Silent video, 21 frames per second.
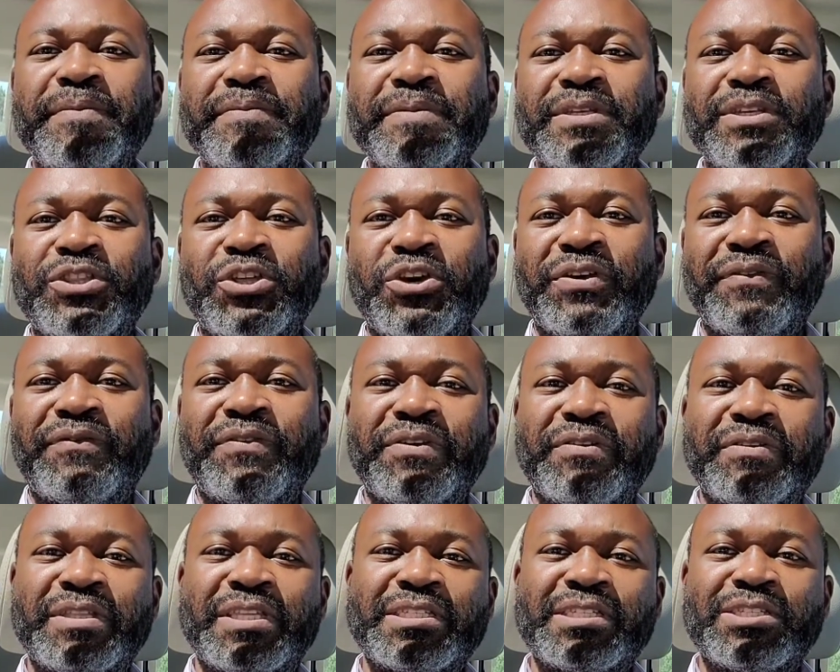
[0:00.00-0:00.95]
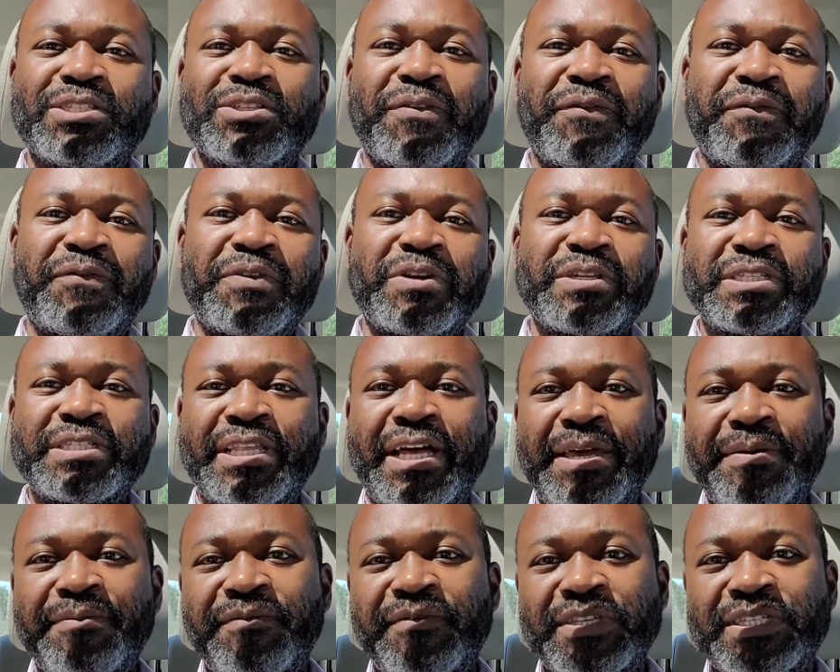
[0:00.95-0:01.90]
you know, this is your first
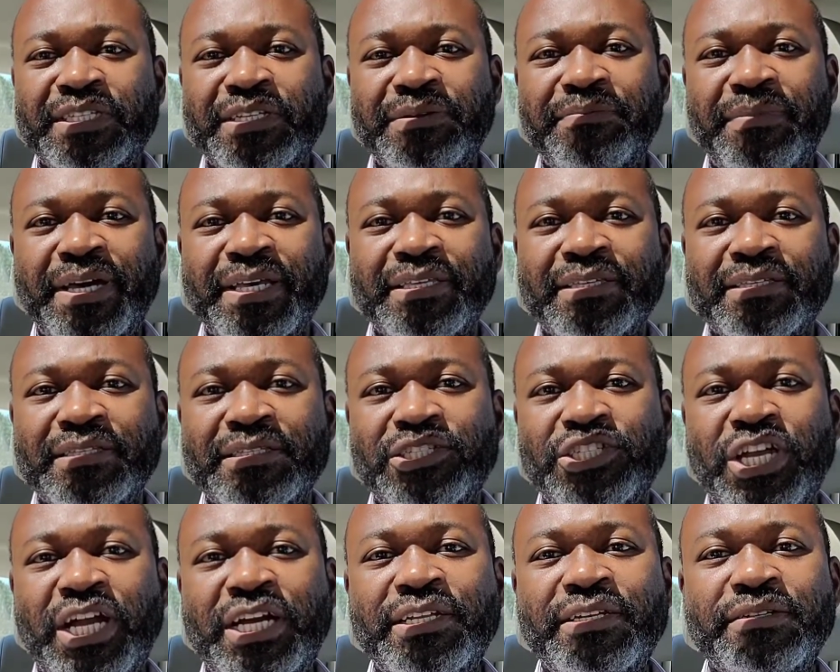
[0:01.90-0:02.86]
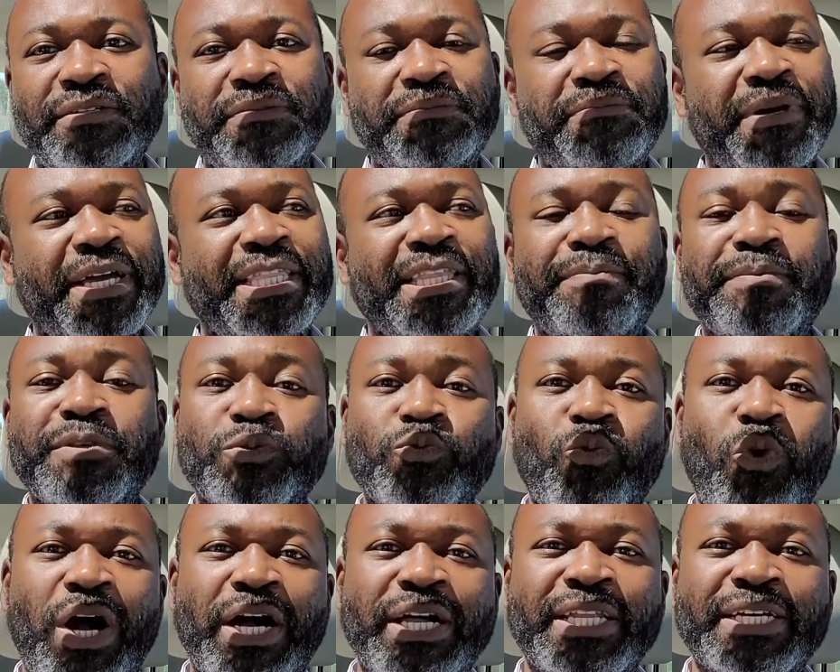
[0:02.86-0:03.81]
time visiting my channel, my name is
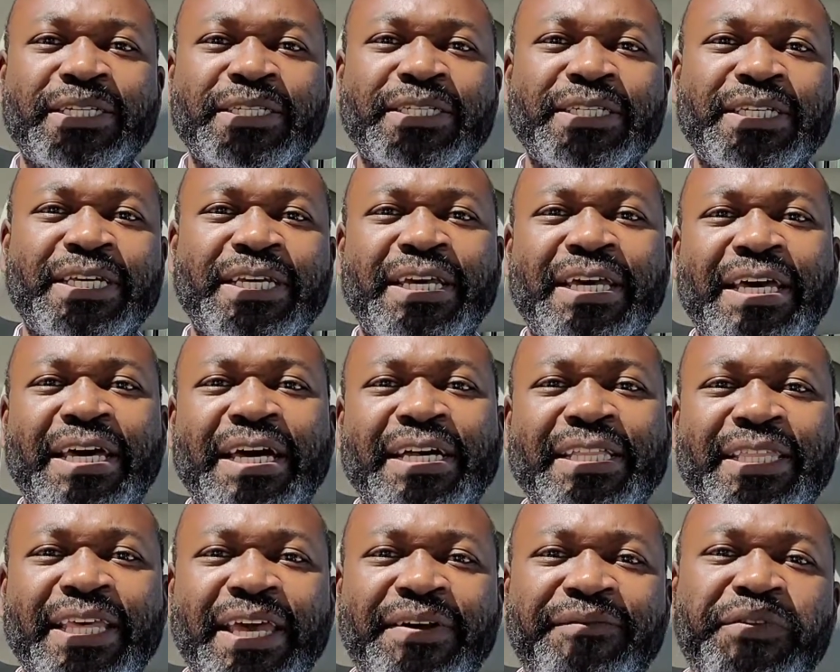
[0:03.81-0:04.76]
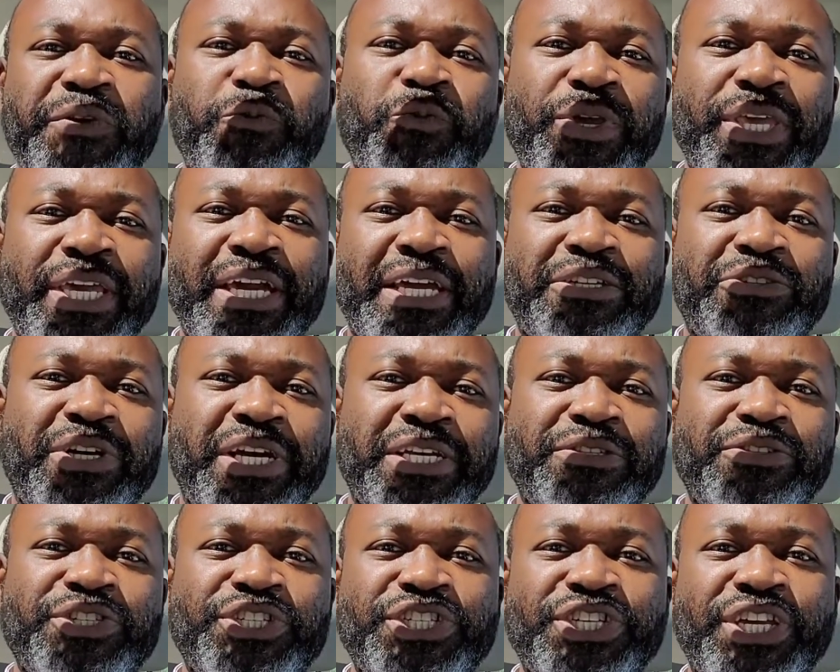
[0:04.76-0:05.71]
Unwana. And every week I try
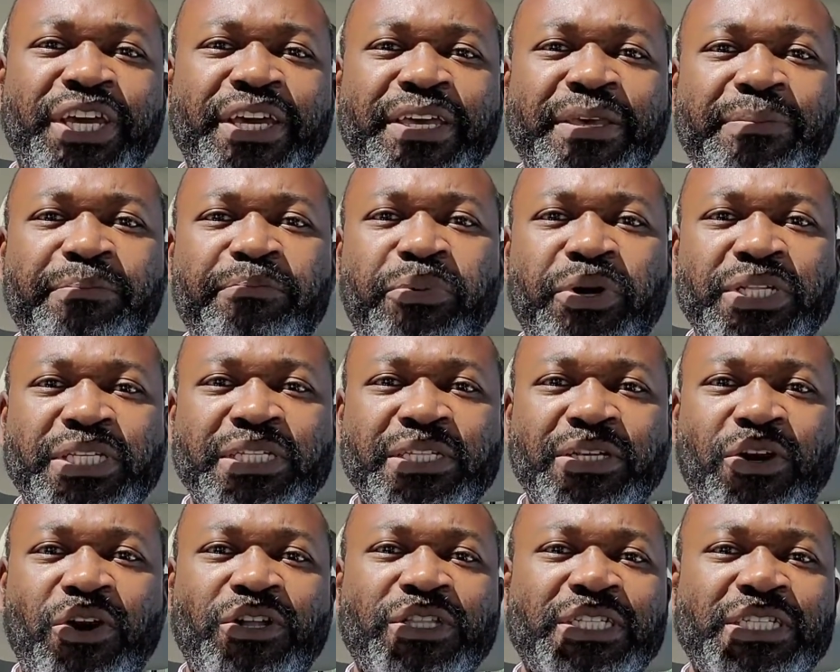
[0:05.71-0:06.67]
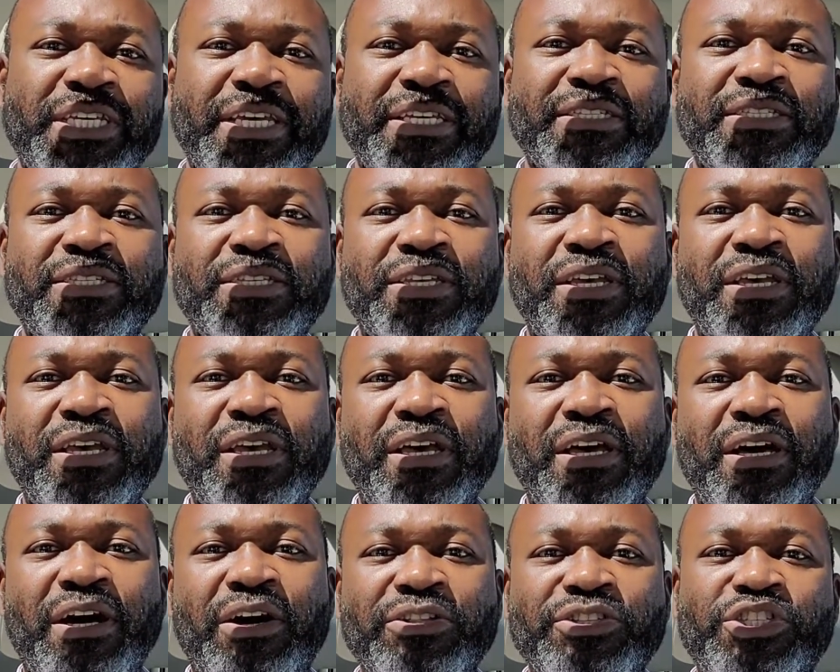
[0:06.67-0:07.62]
to share important content
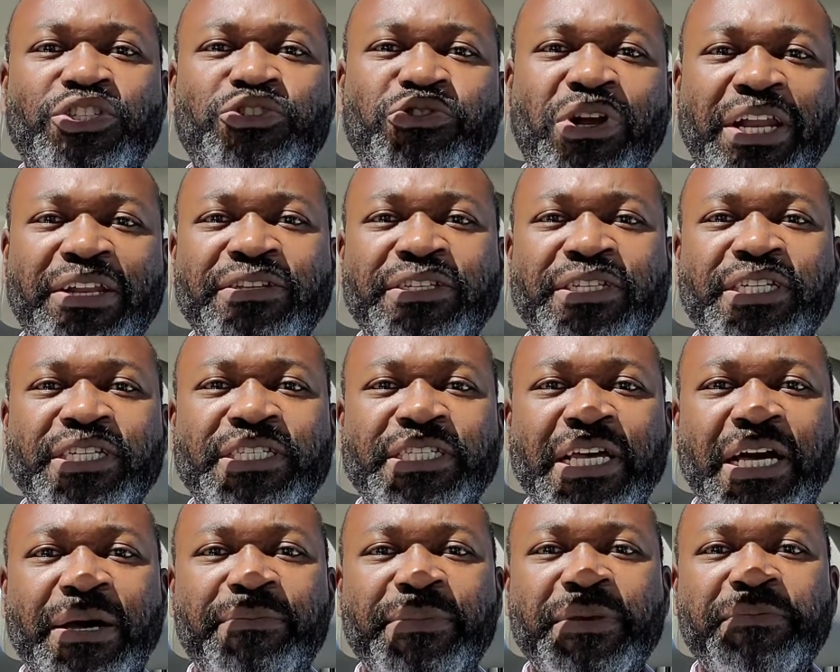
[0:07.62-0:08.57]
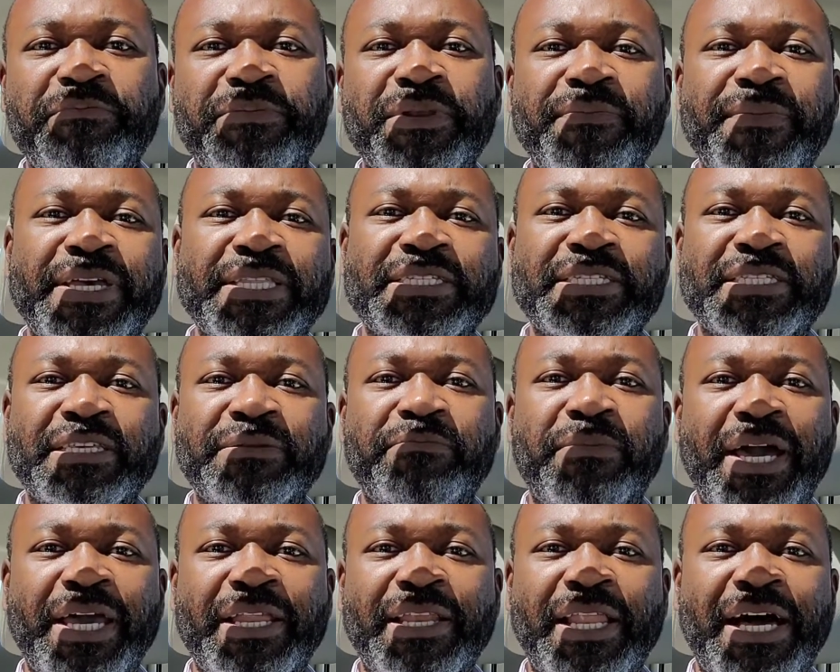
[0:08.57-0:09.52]
on strategies I'm implementing in
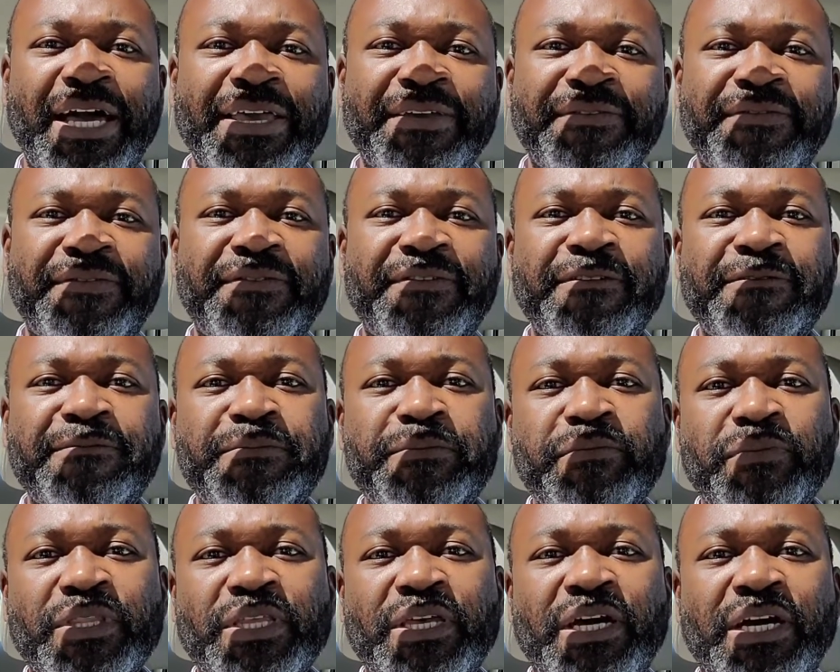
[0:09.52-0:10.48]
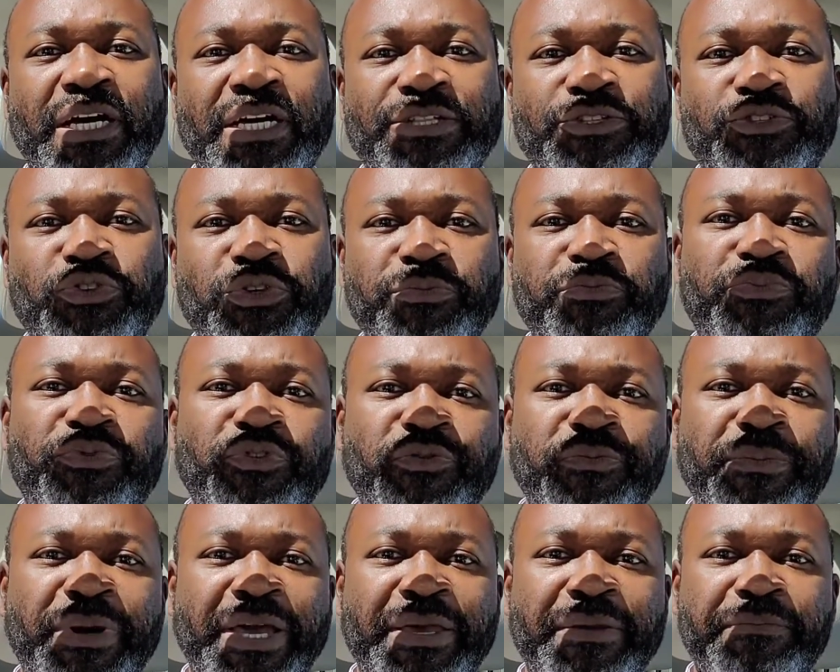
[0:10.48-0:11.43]
my life to improve
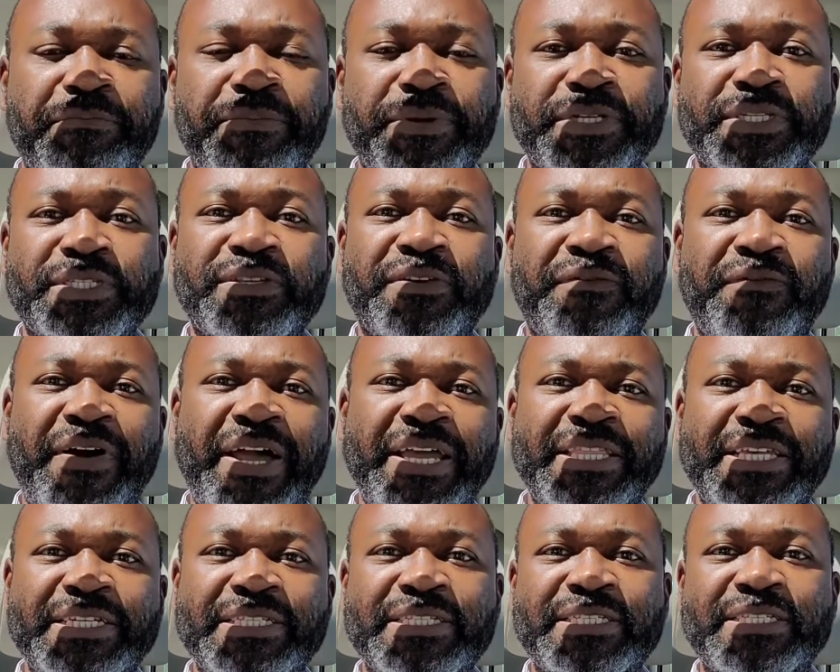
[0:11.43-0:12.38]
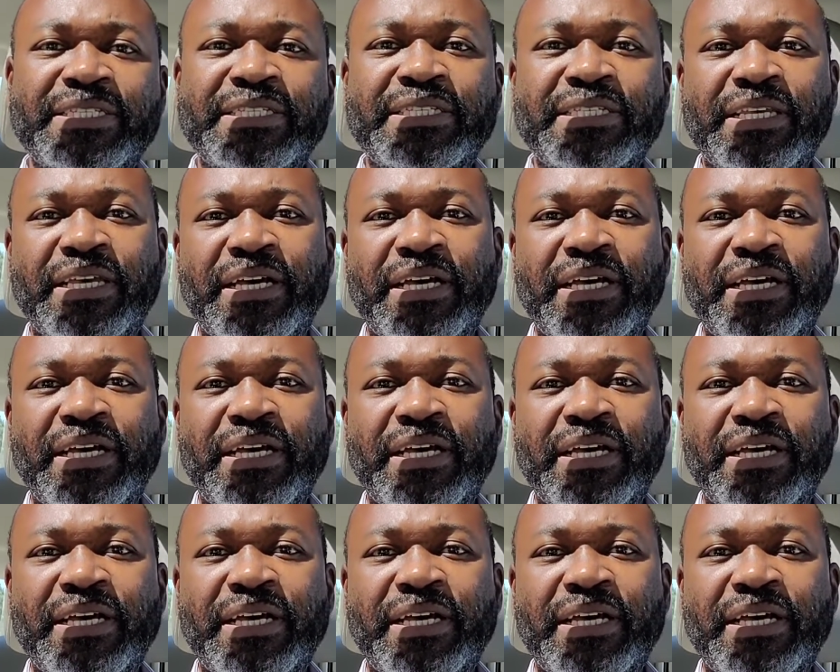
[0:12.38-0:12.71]
my personal finance,